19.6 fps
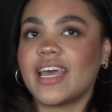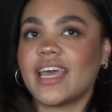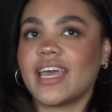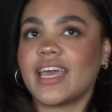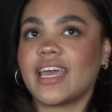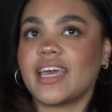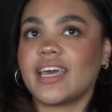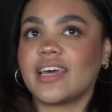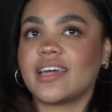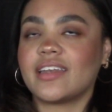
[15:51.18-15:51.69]

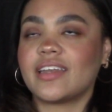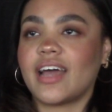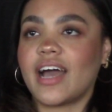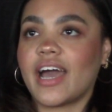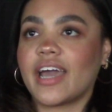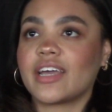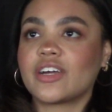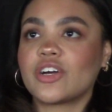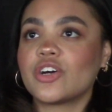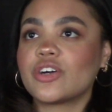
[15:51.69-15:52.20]
and
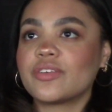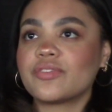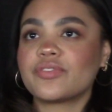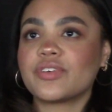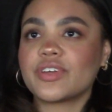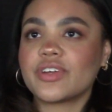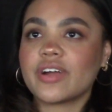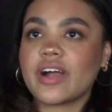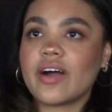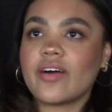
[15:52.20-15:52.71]
I couldn't
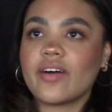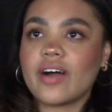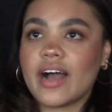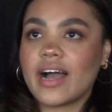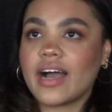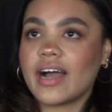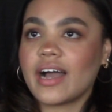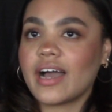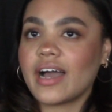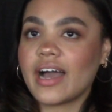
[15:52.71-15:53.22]
figure out
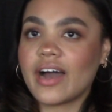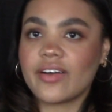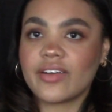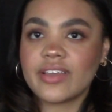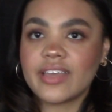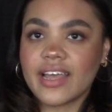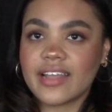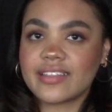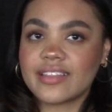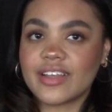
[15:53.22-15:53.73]
how to
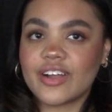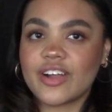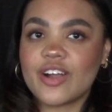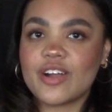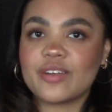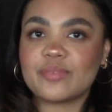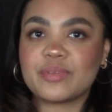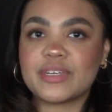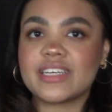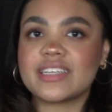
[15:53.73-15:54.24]
get
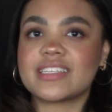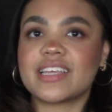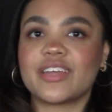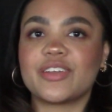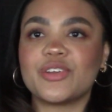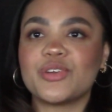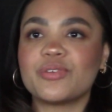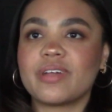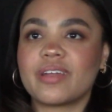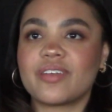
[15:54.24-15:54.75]
there because I
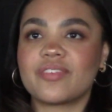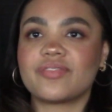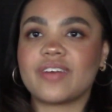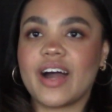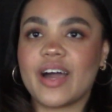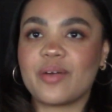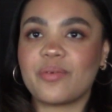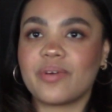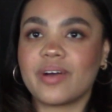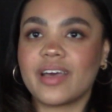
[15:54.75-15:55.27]
knew that if
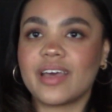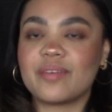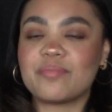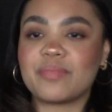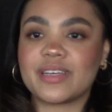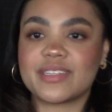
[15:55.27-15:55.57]
I went,